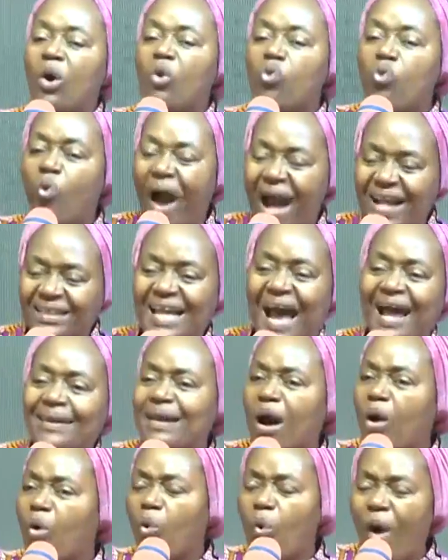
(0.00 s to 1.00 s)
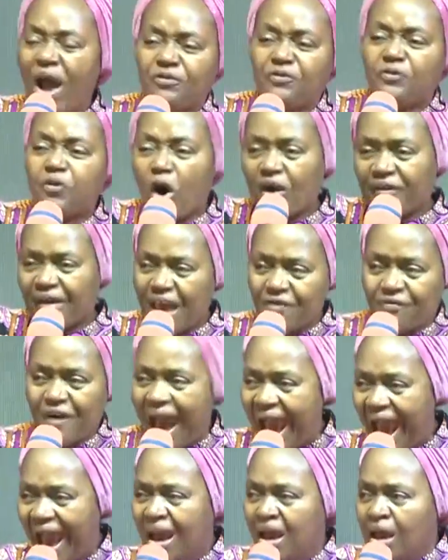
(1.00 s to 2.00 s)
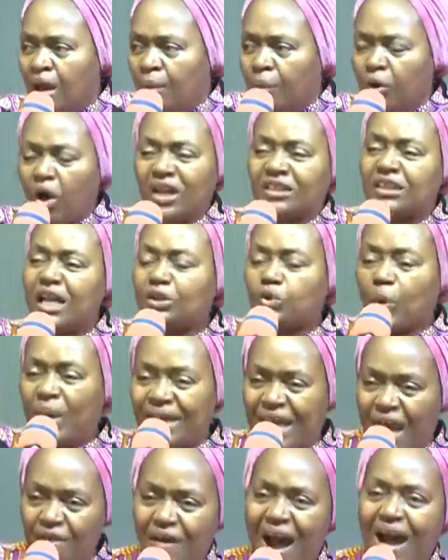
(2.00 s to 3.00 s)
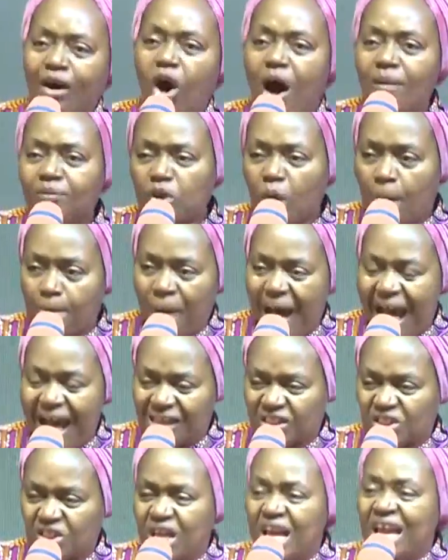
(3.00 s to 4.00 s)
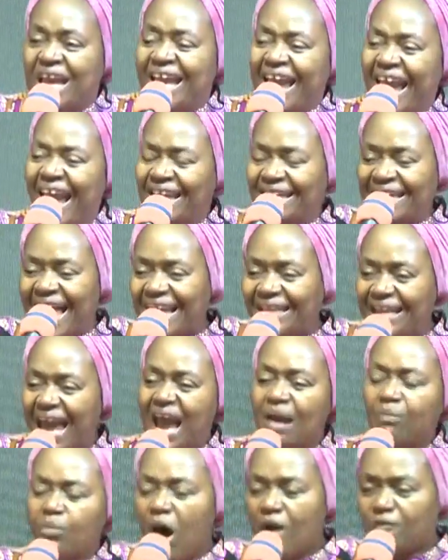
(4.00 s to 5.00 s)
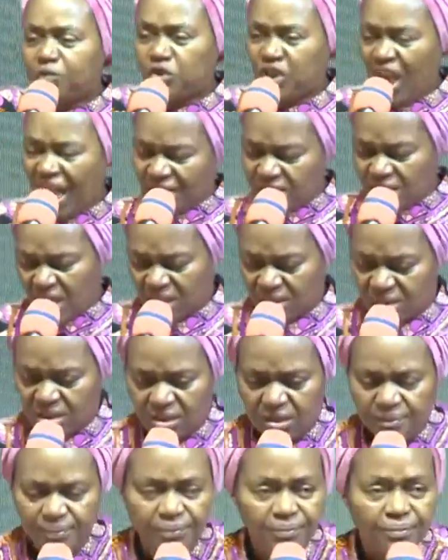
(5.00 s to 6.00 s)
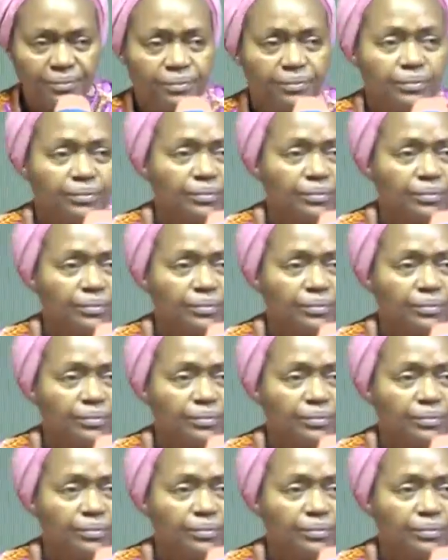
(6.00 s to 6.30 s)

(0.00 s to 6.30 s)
They will wait and they will wait forever, because it will never come to pass. In the name of Jesus.